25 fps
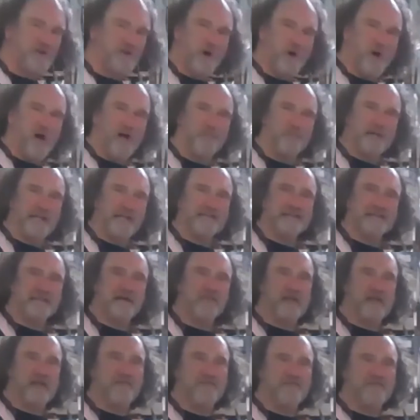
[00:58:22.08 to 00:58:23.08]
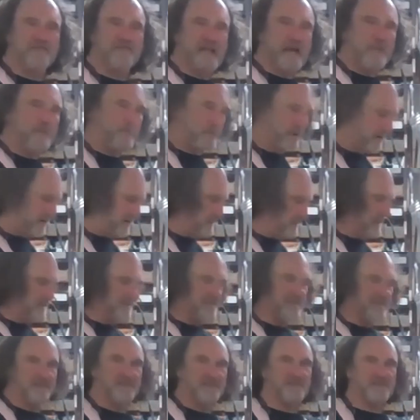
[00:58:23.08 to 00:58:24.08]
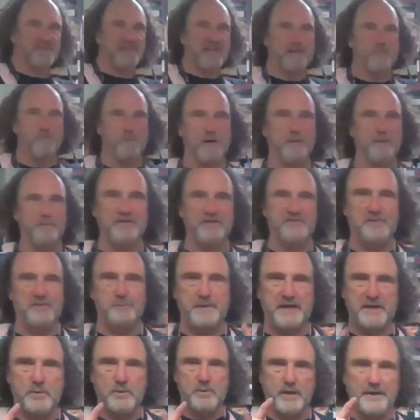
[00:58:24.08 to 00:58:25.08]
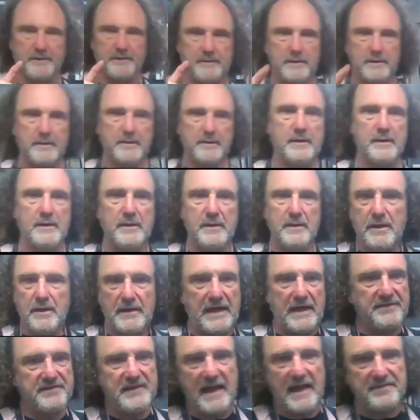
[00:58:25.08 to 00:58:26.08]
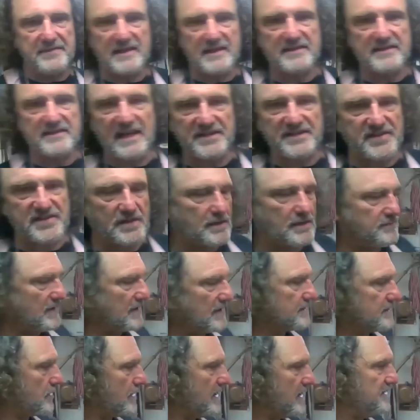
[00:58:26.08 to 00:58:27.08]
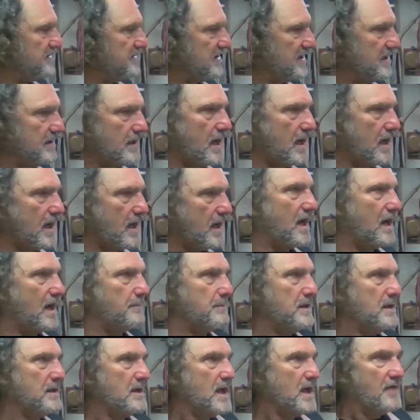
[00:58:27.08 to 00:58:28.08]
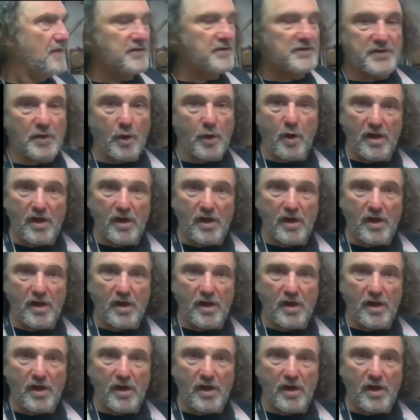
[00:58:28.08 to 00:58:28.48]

gone, but I love that flap wheel. It's basically the same one, but it's a big one. That thing takes it off like crazy. There's